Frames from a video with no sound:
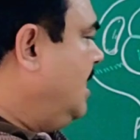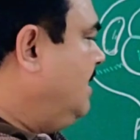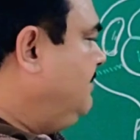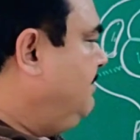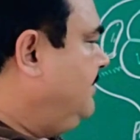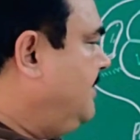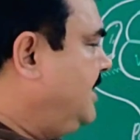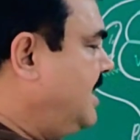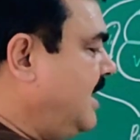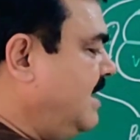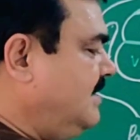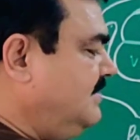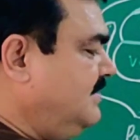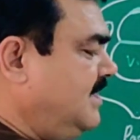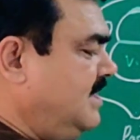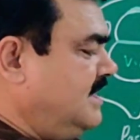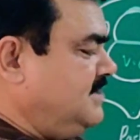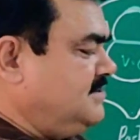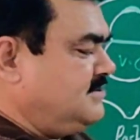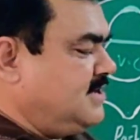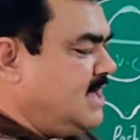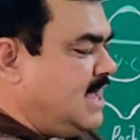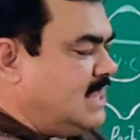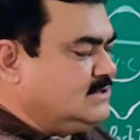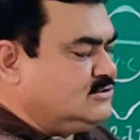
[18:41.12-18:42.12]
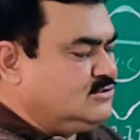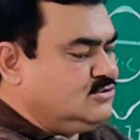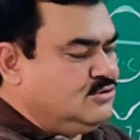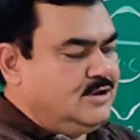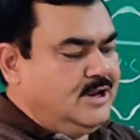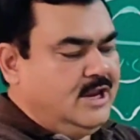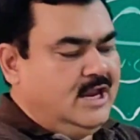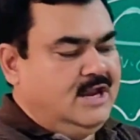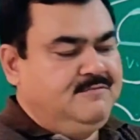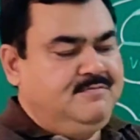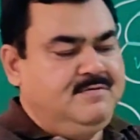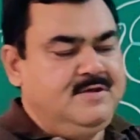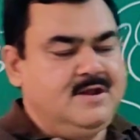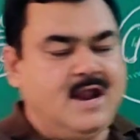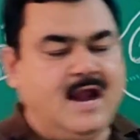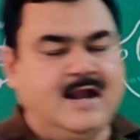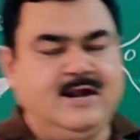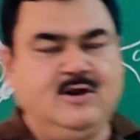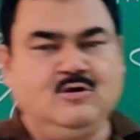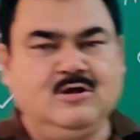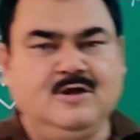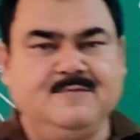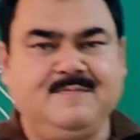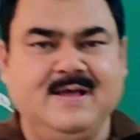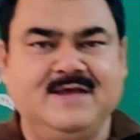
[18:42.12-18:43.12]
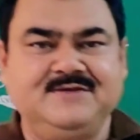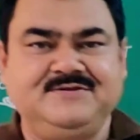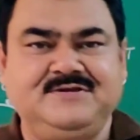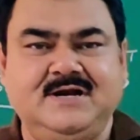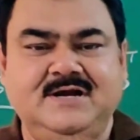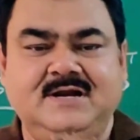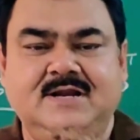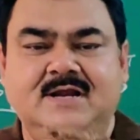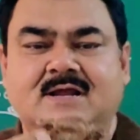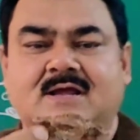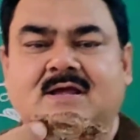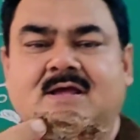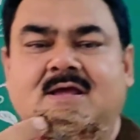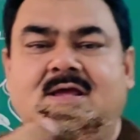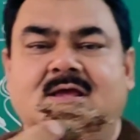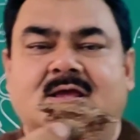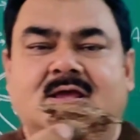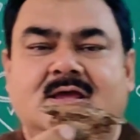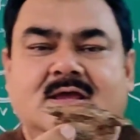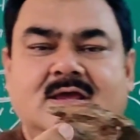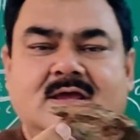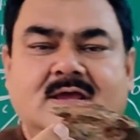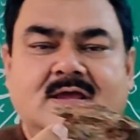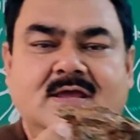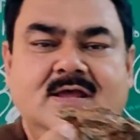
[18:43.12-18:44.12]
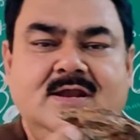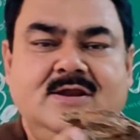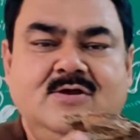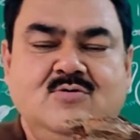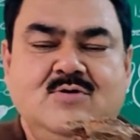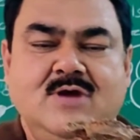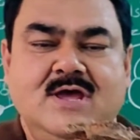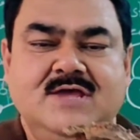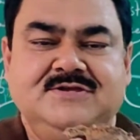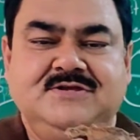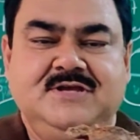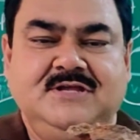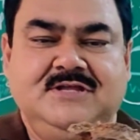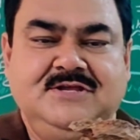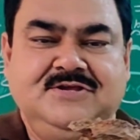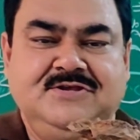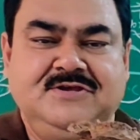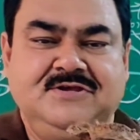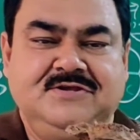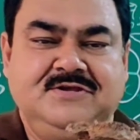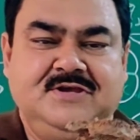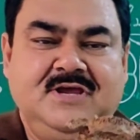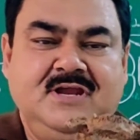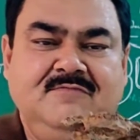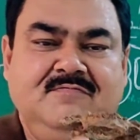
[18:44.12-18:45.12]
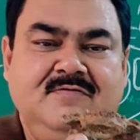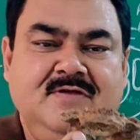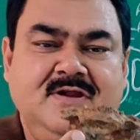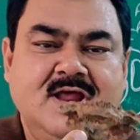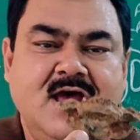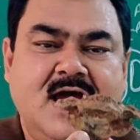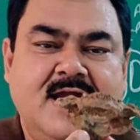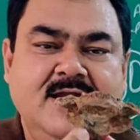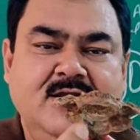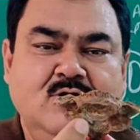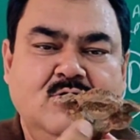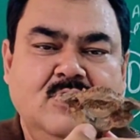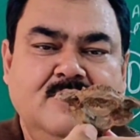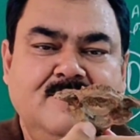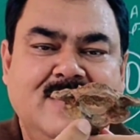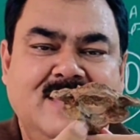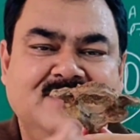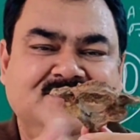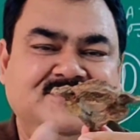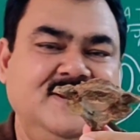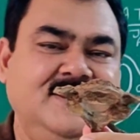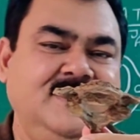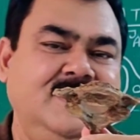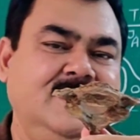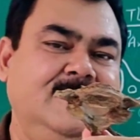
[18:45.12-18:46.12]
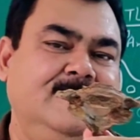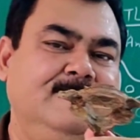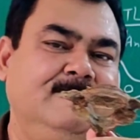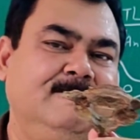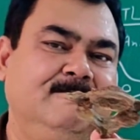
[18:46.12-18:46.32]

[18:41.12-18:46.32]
Inferiorly there is also inferior articular facet. Here you can see this is inferior articular facet.